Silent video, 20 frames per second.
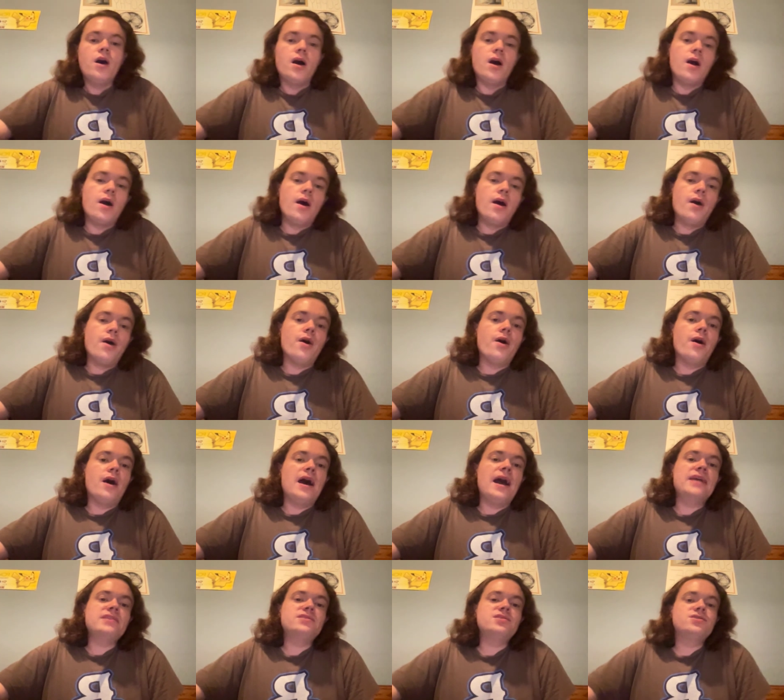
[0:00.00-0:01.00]

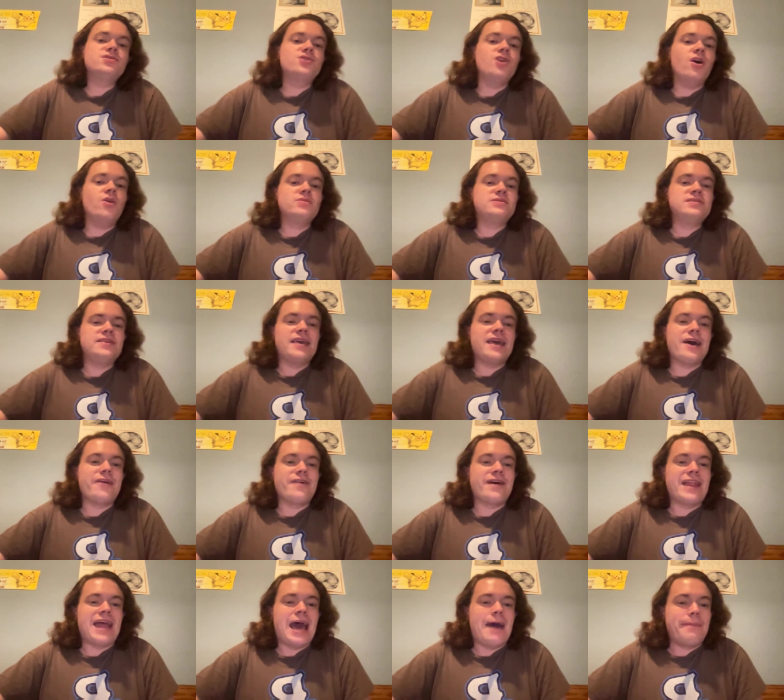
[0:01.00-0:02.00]
I just don't see how
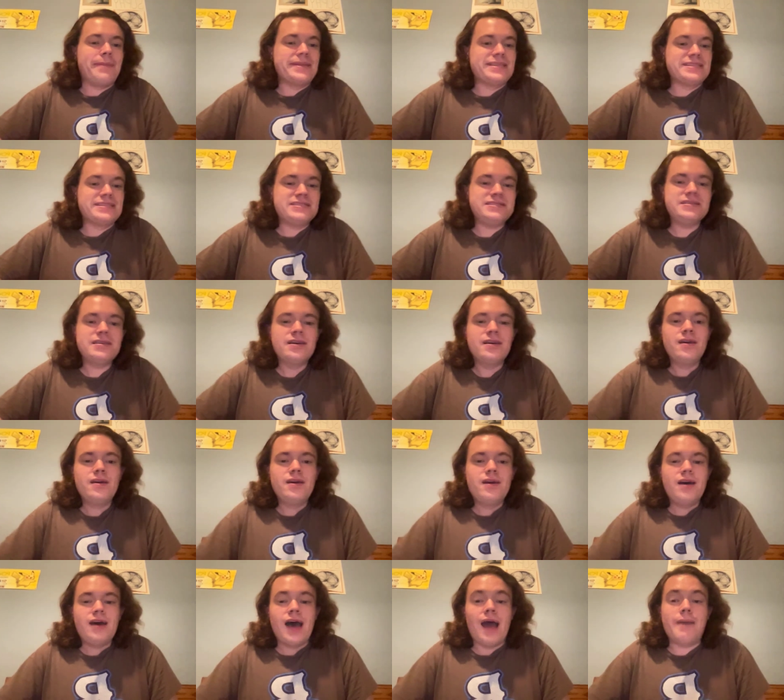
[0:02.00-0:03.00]
that happens.
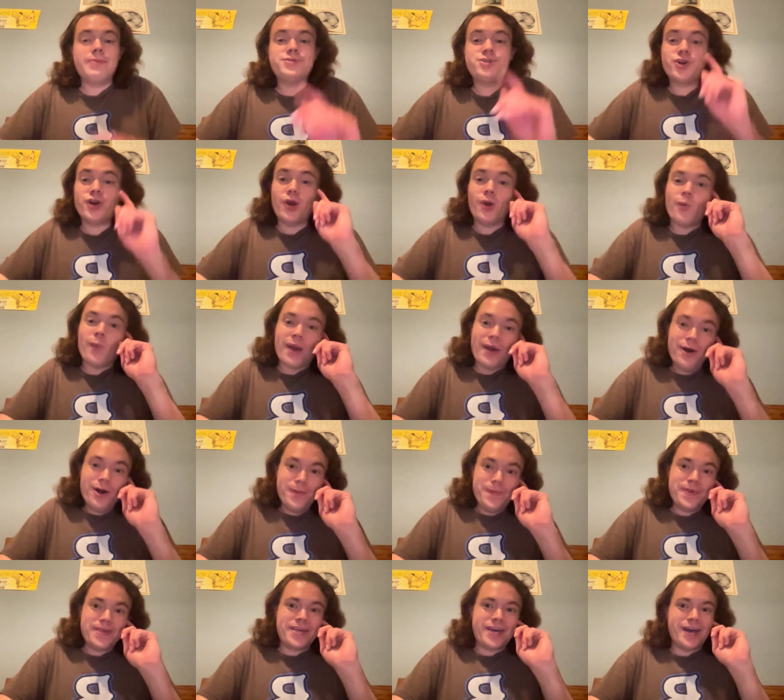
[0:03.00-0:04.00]
I'm sure it
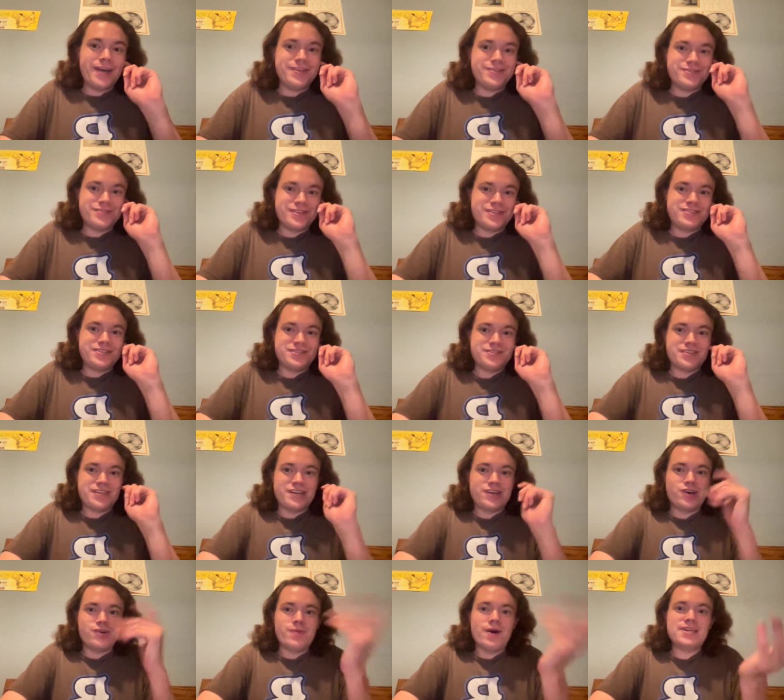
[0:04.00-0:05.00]
will, because this is a
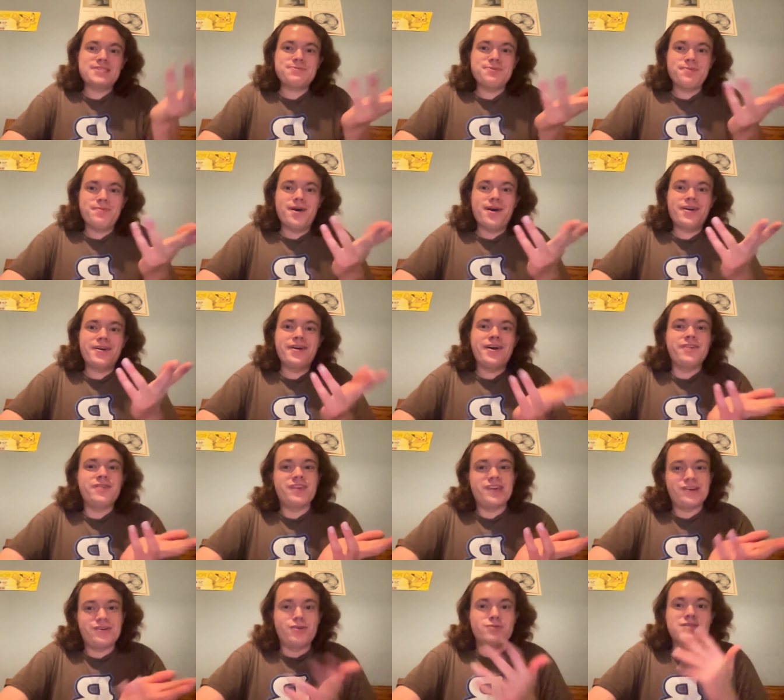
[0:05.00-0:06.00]
Hero Mashima manga and
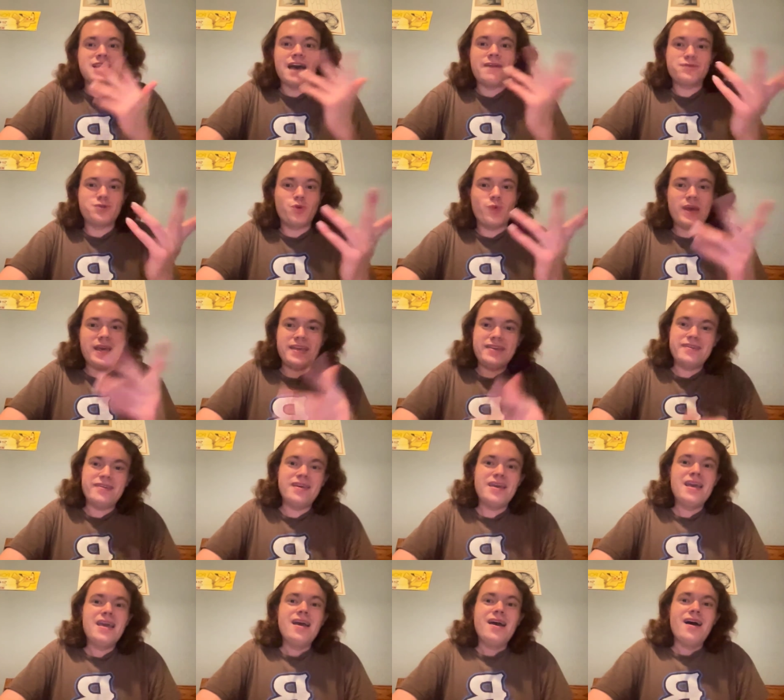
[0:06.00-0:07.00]
the heroes have to
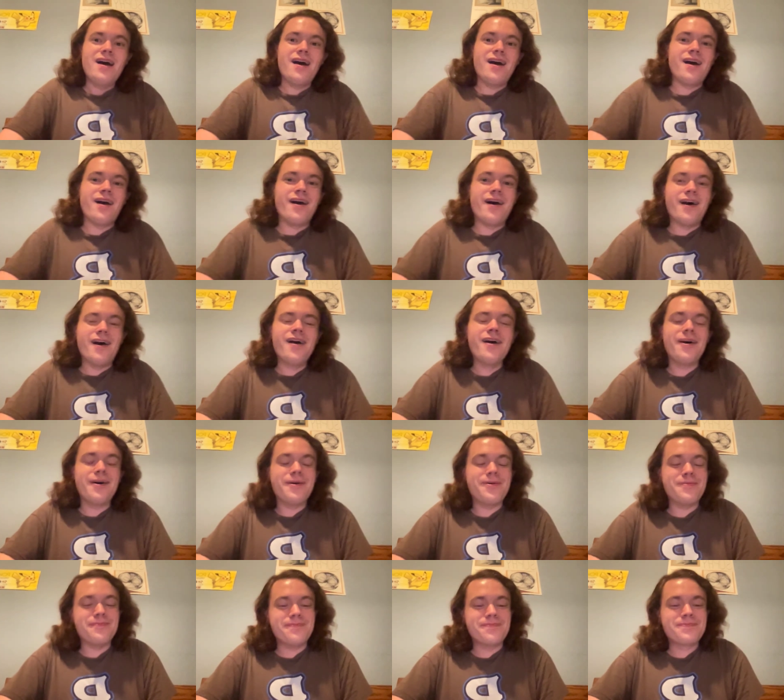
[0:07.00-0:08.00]
win. But
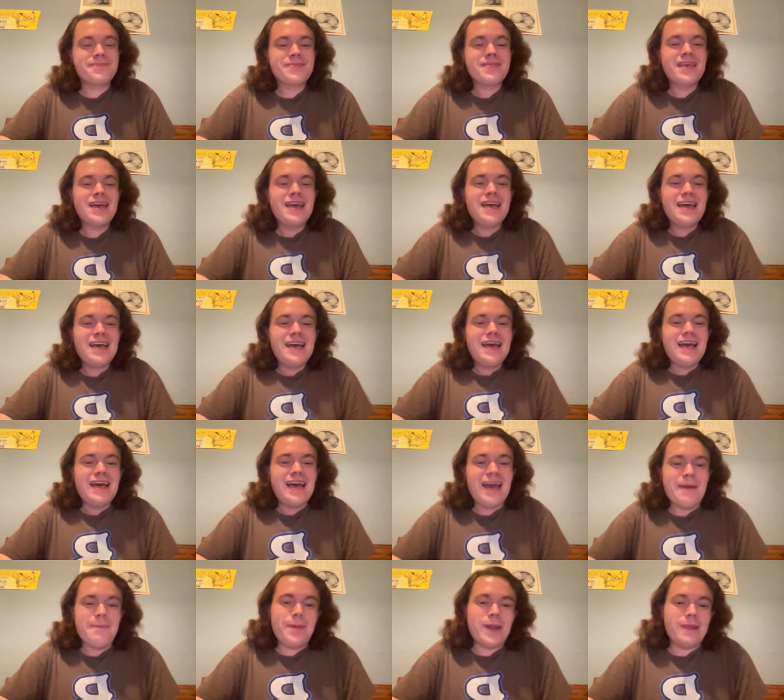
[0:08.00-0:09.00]

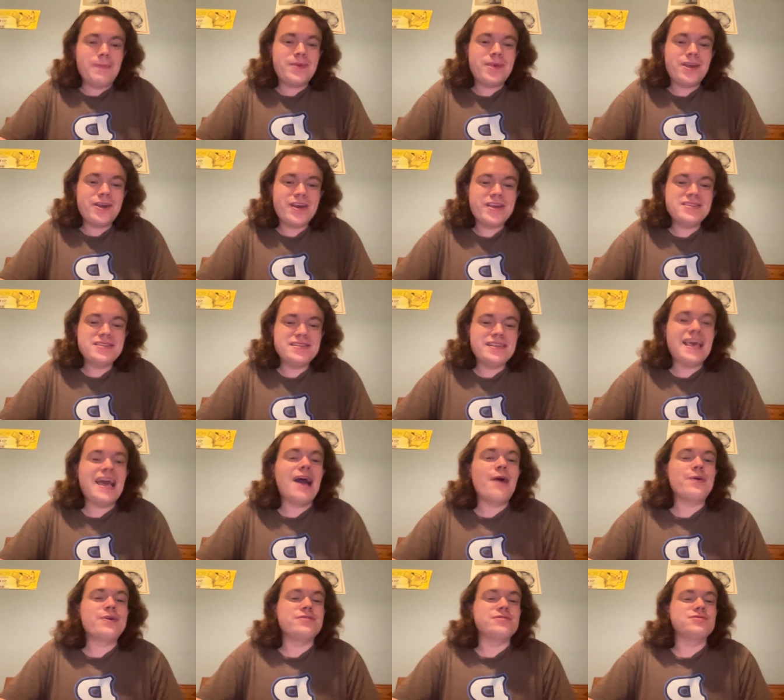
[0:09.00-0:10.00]
I'm curious to see
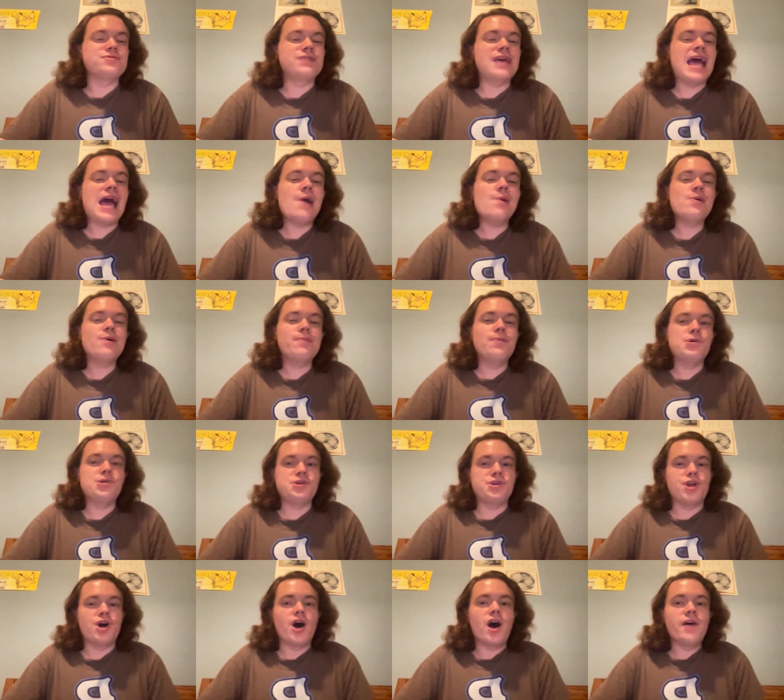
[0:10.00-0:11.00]
how he'll
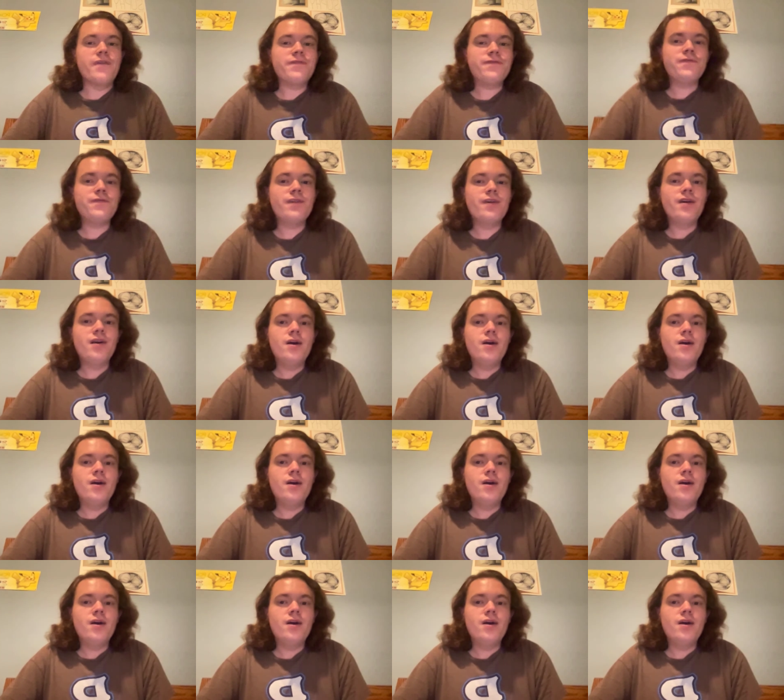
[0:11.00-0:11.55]
pull it off.